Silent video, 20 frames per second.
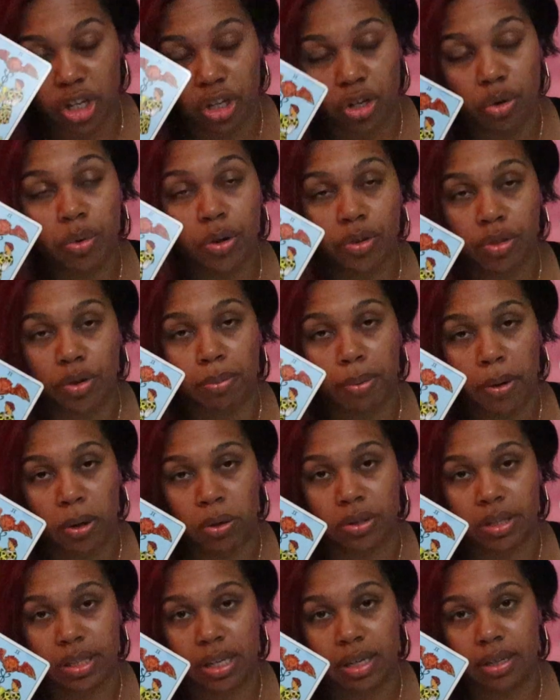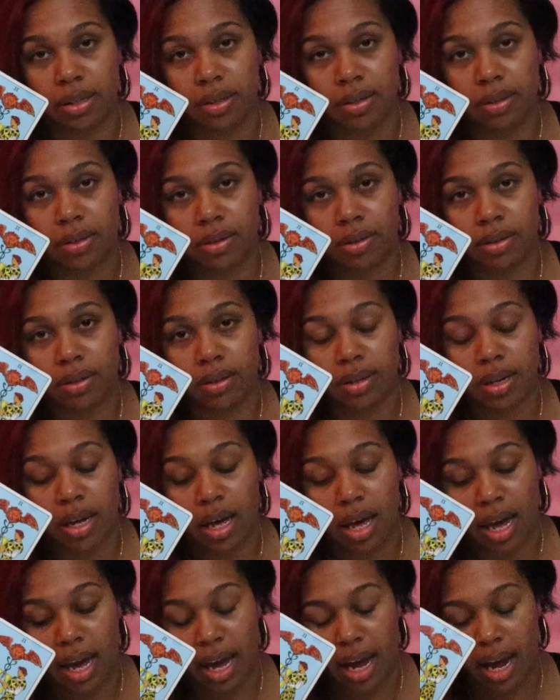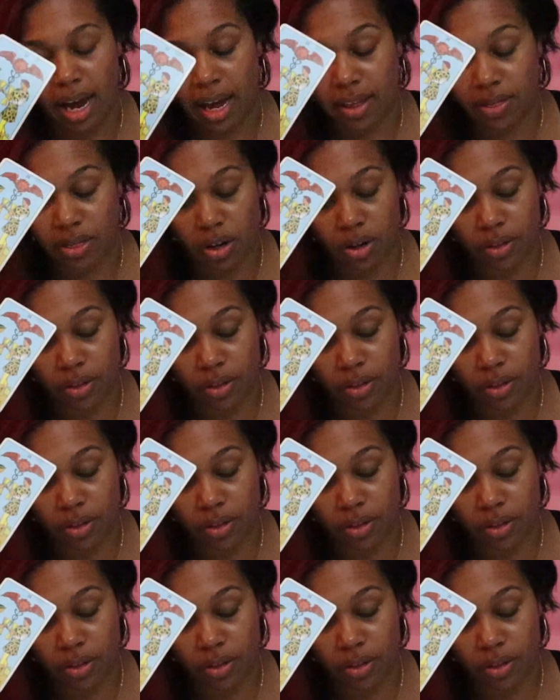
You are their person. And